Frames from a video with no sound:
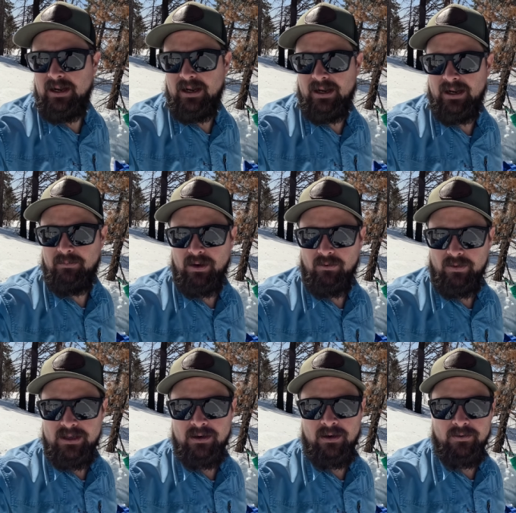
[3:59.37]
uh, but
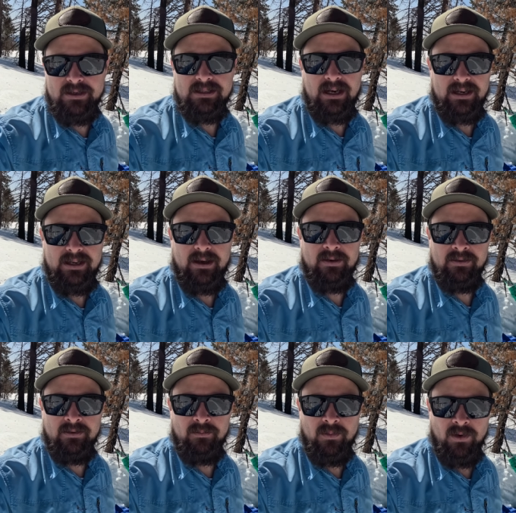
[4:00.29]
we can always hike out
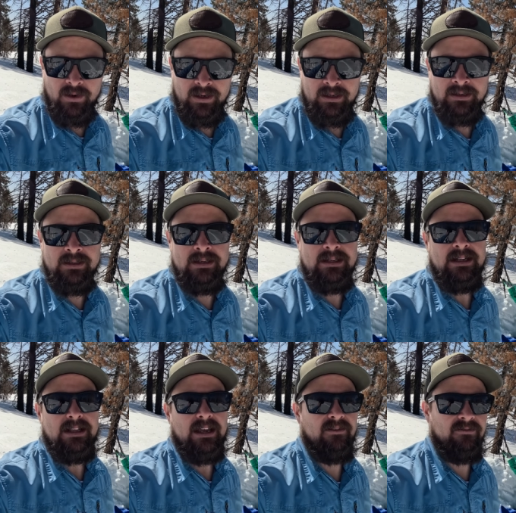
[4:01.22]
in the morning
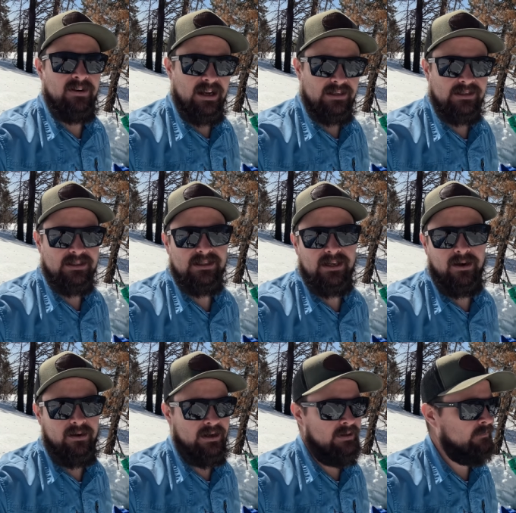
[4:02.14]
if
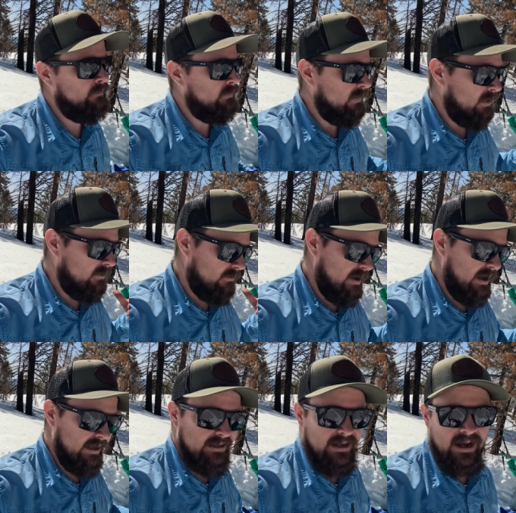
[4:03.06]
necessary,
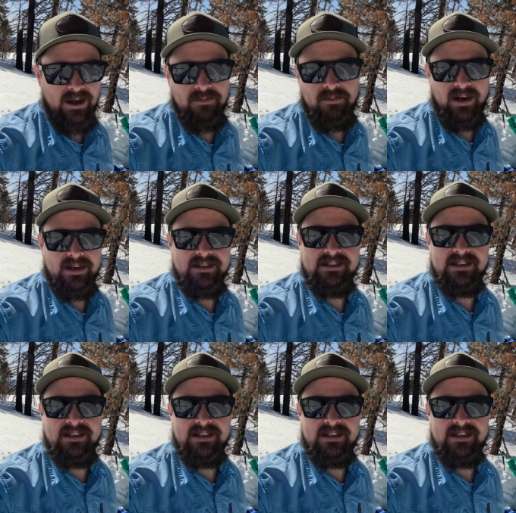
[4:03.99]
run down, buy a